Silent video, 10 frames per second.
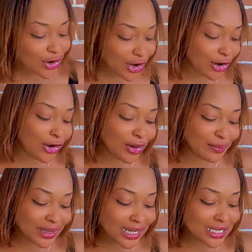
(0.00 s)
Girl,
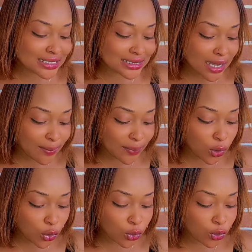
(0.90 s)
make a
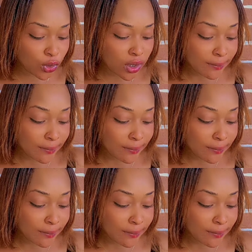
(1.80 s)
sample